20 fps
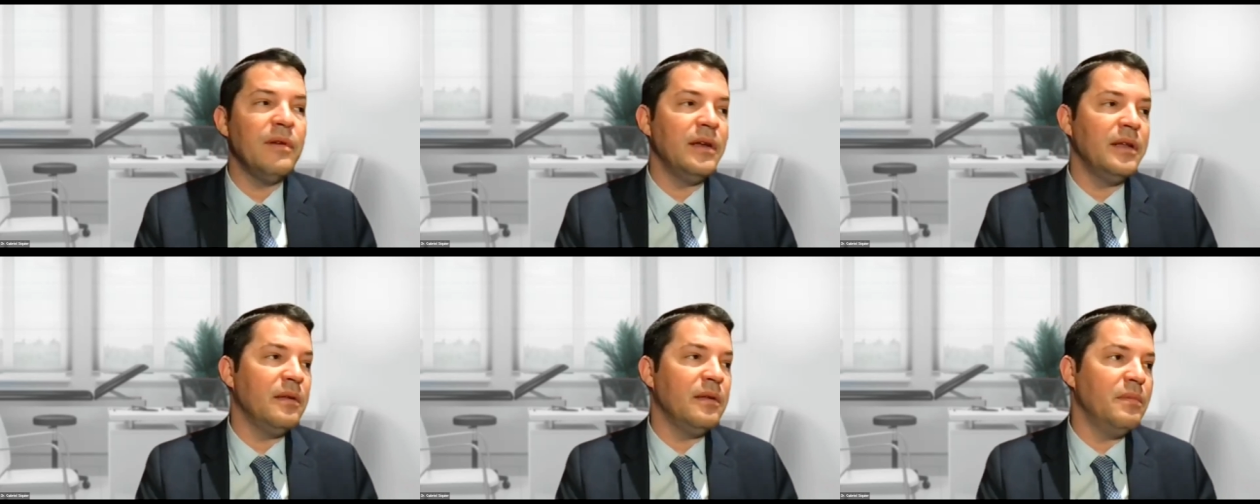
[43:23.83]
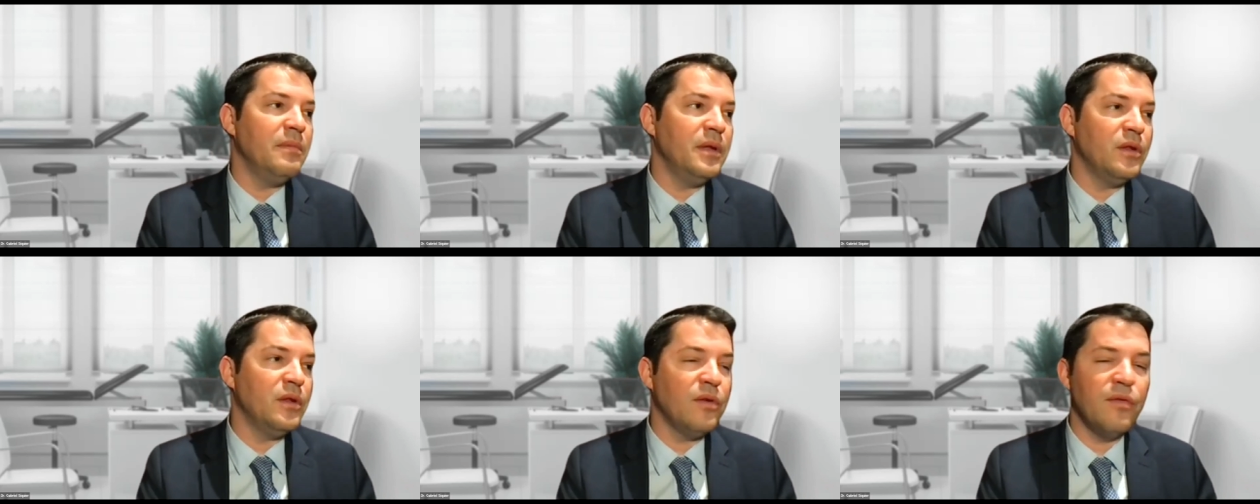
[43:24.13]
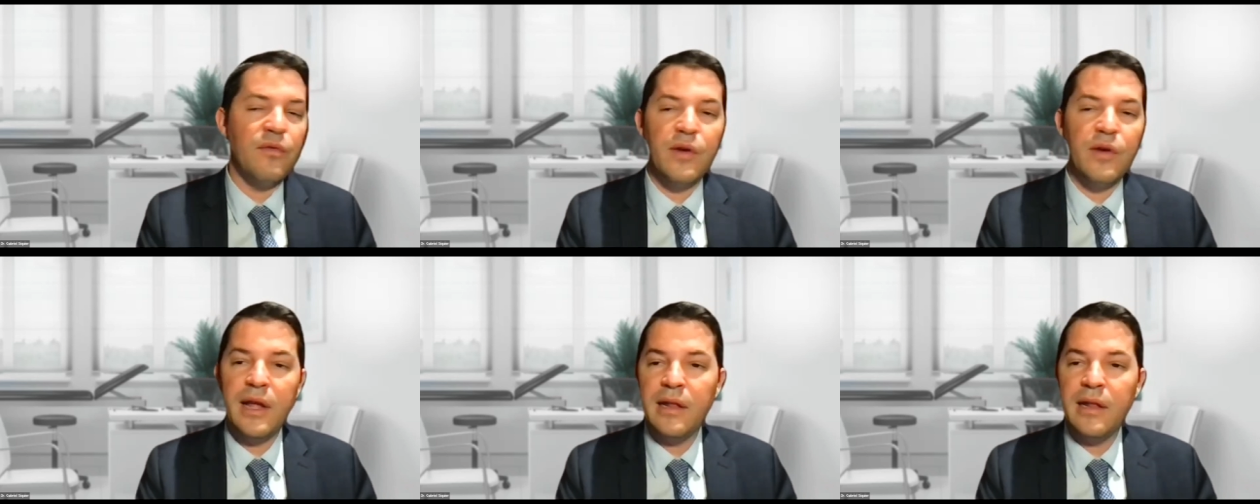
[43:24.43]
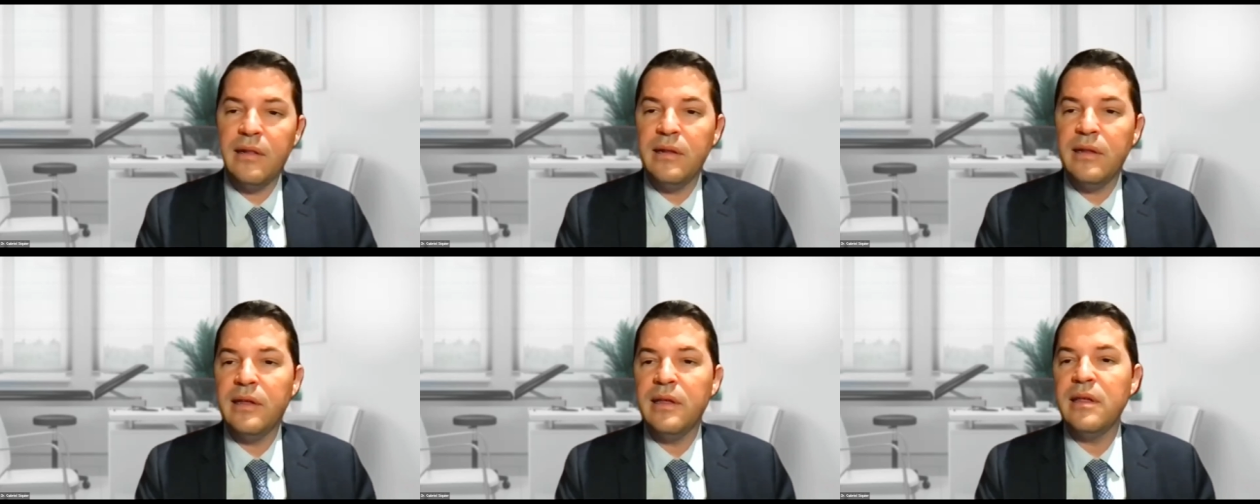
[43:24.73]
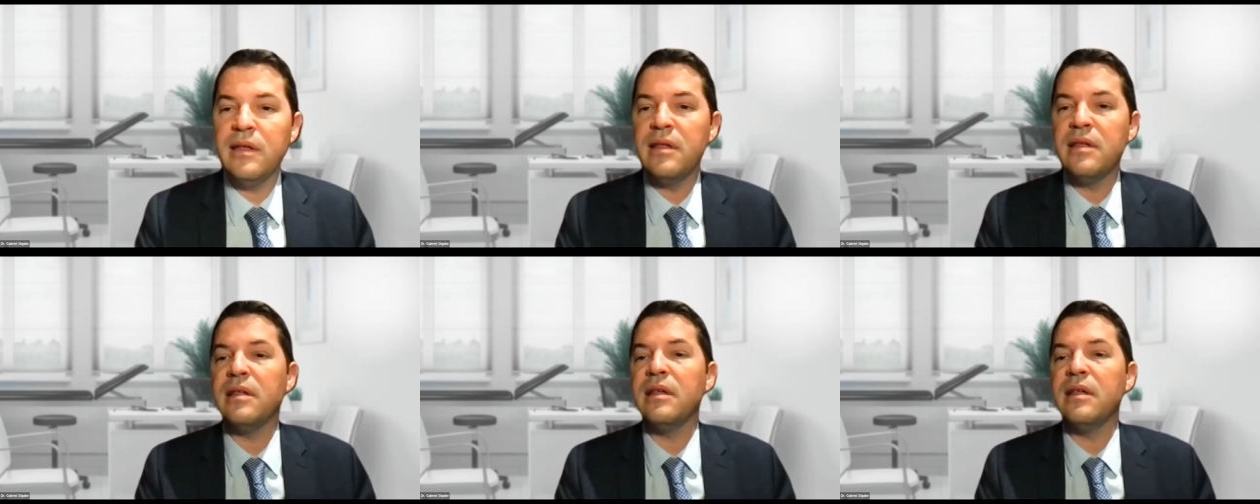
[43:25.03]
a little bit of
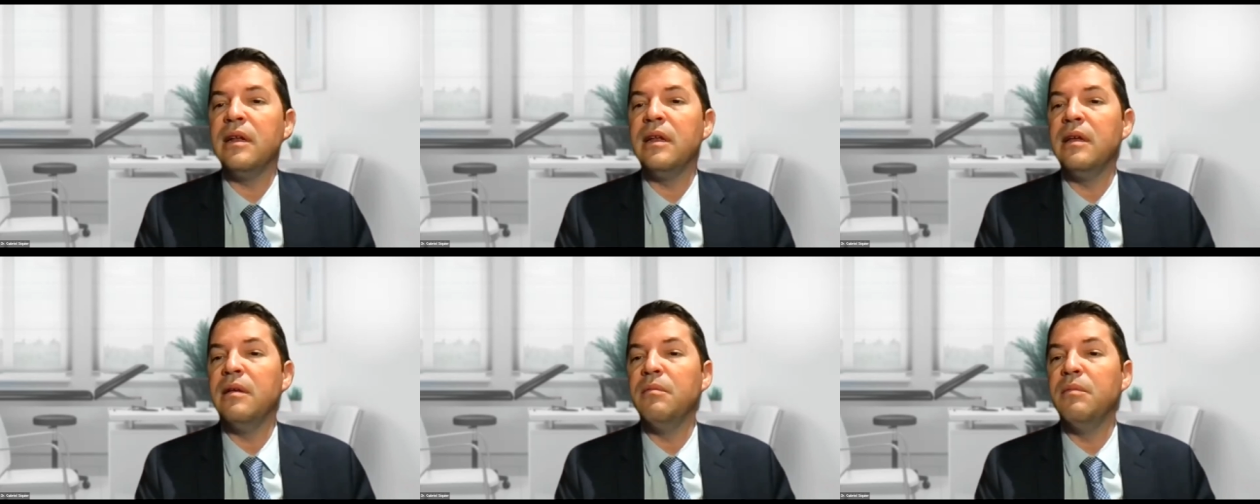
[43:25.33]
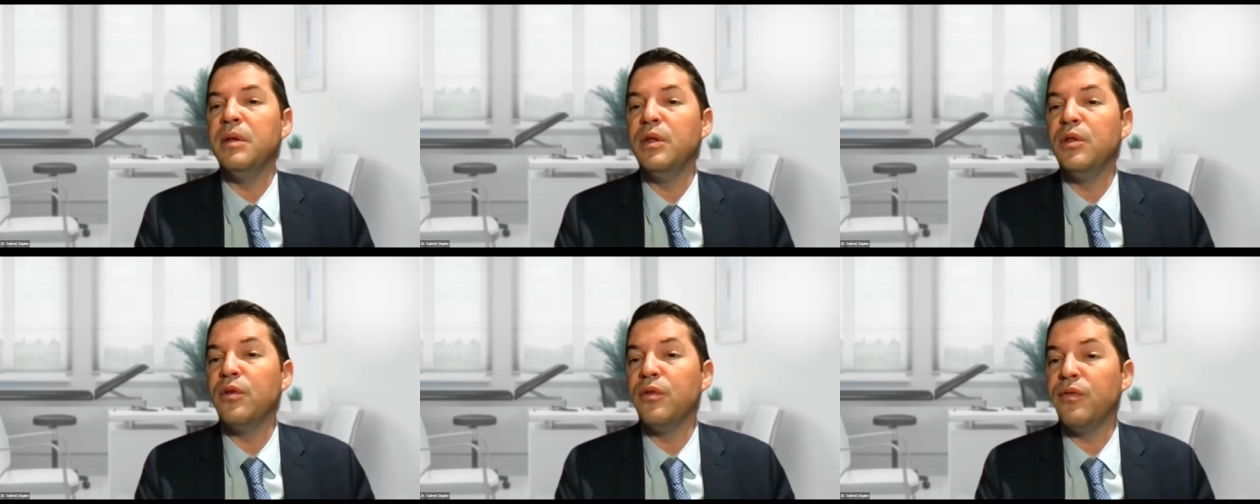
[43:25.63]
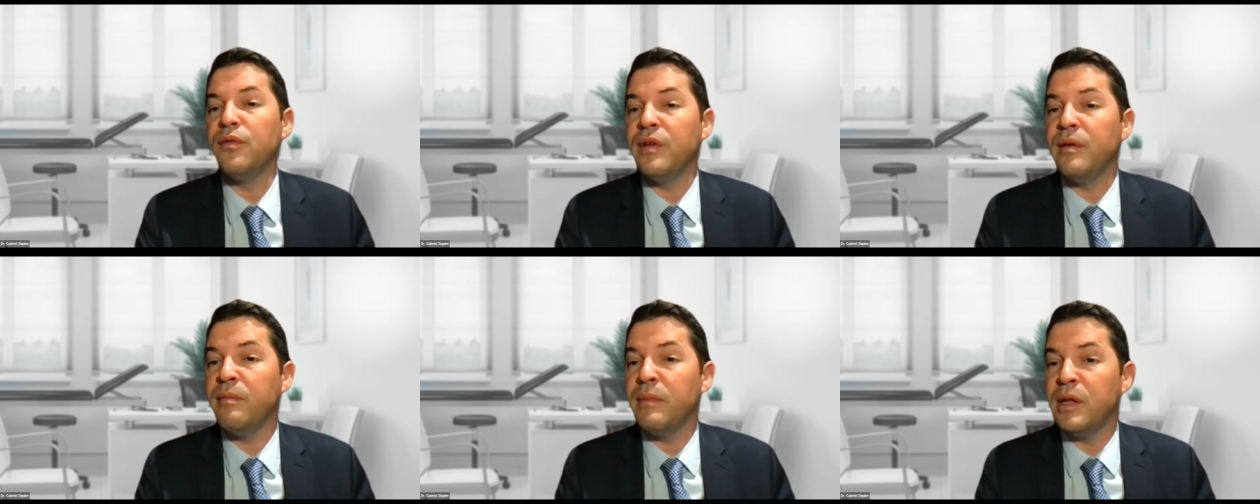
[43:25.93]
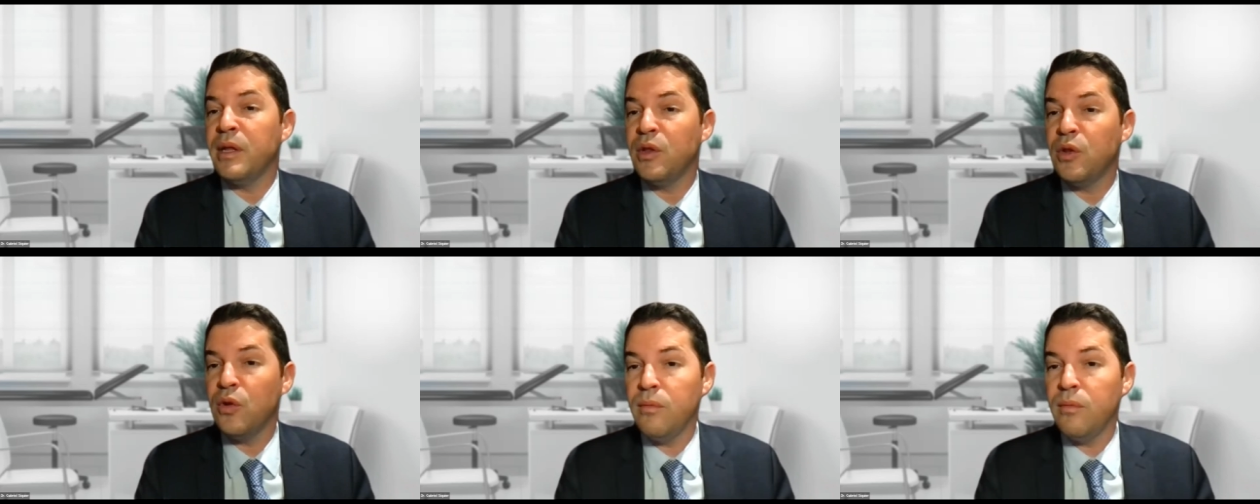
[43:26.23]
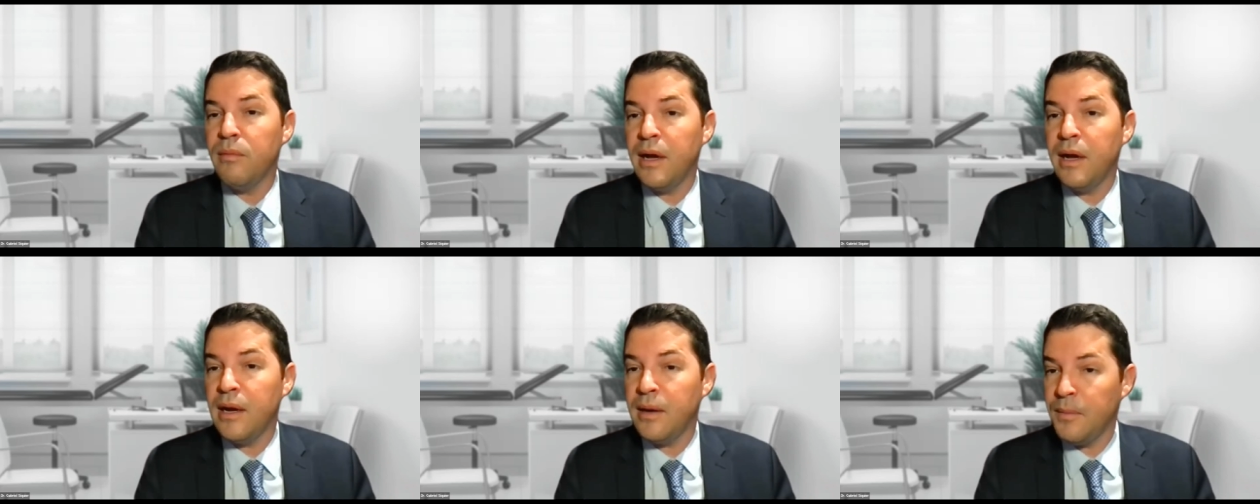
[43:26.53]
redness, a little bit of
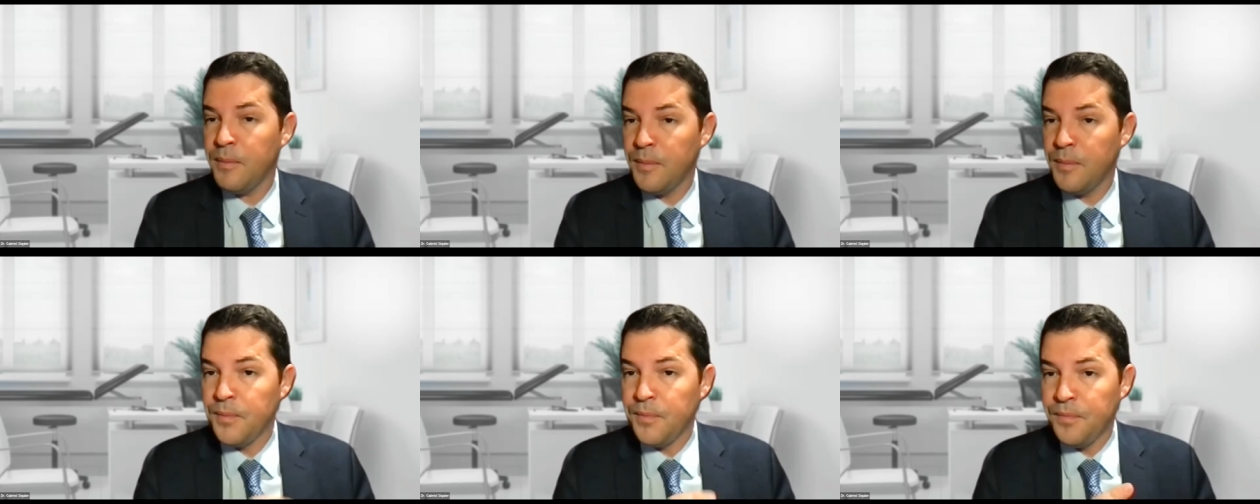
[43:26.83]
hematoma.